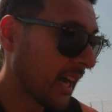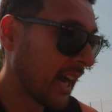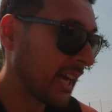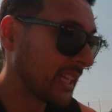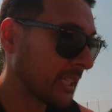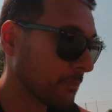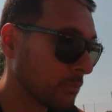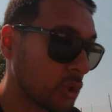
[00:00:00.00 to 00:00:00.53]
I
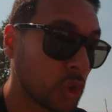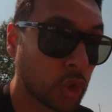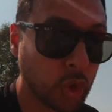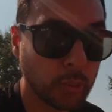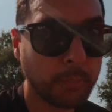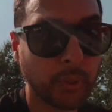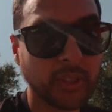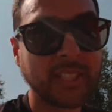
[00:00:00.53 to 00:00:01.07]
am
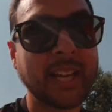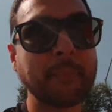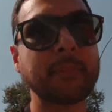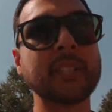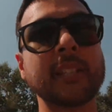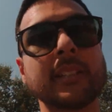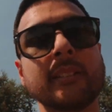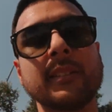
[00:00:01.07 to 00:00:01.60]
super
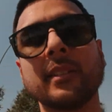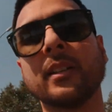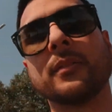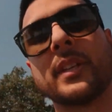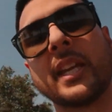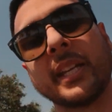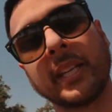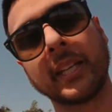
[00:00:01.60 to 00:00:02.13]
tempted of
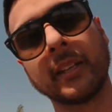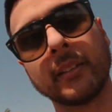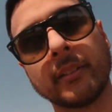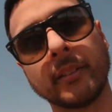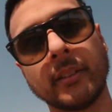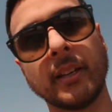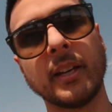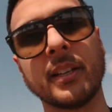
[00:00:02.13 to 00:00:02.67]
getting
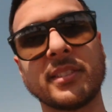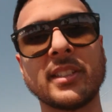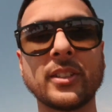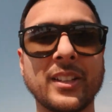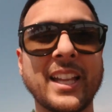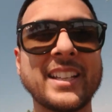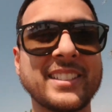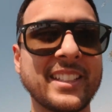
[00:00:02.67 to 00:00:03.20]
a
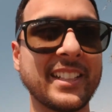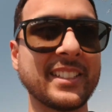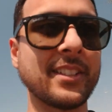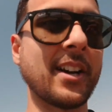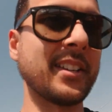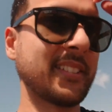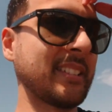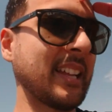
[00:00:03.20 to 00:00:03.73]
single exit
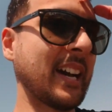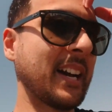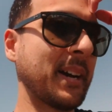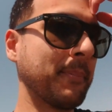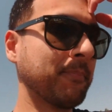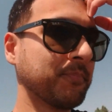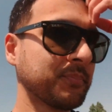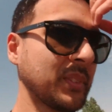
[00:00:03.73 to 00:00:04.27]
exhaust.
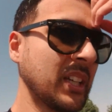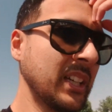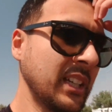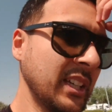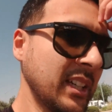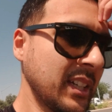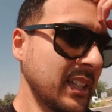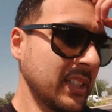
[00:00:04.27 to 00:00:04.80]

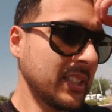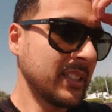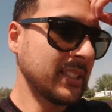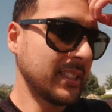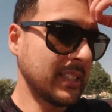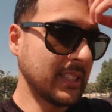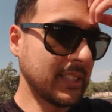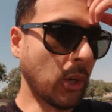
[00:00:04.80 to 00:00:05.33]

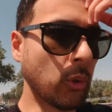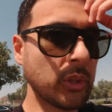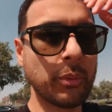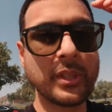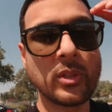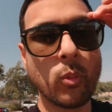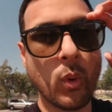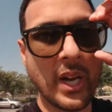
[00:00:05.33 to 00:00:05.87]
The only
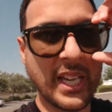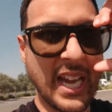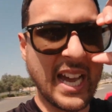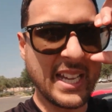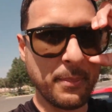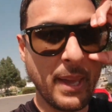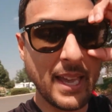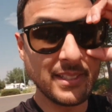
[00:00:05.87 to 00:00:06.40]
reason why
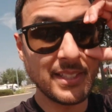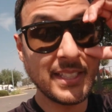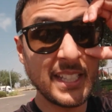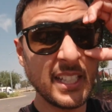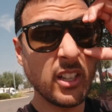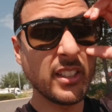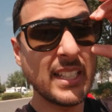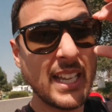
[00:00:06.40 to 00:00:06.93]
I am
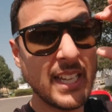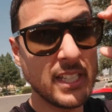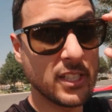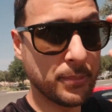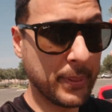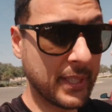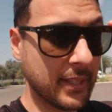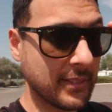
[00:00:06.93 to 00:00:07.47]
hesitant on that
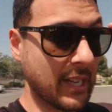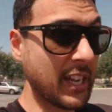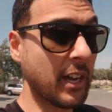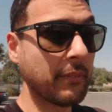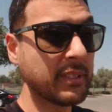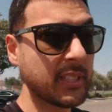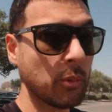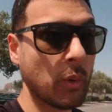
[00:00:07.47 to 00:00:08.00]
is because I
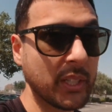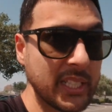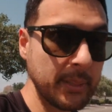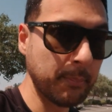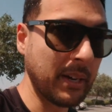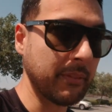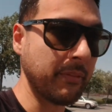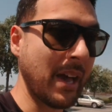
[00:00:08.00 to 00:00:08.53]
obviously want to
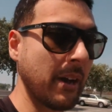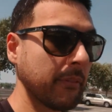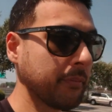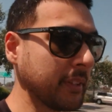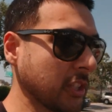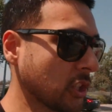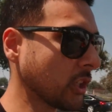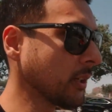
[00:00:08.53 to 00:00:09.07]
keep my valve
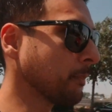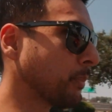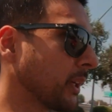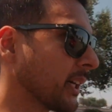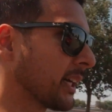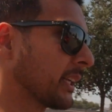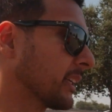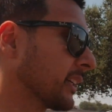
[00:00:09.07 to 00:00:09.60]
feature,
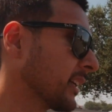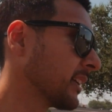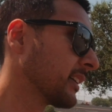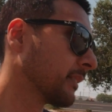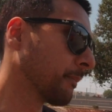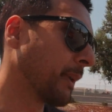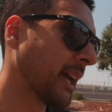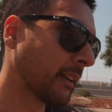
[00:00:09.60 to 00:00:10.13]
but
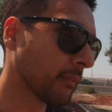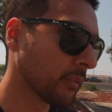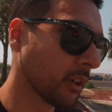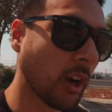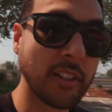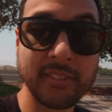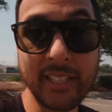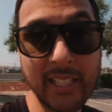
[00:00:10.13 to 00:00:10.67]
man, for
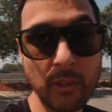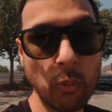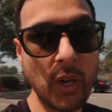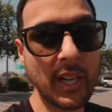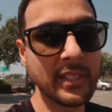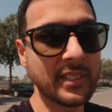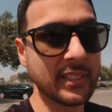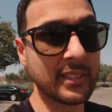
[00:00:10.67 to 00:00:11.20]
aesthetic
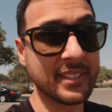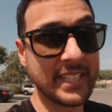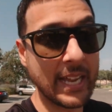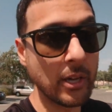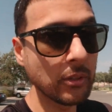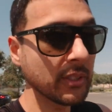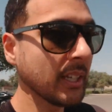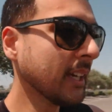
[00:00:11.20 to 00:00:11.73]
wise and
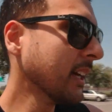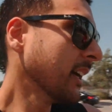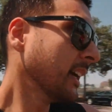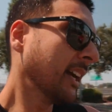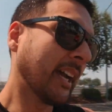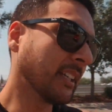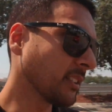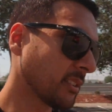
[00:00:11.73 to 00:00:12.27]
sound,
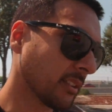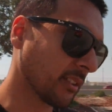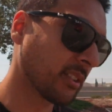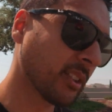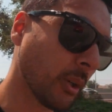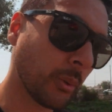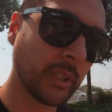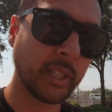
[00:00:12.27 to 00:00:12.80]
it just looks
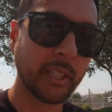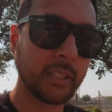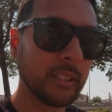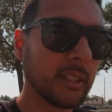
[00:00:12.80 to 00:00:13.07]
so good.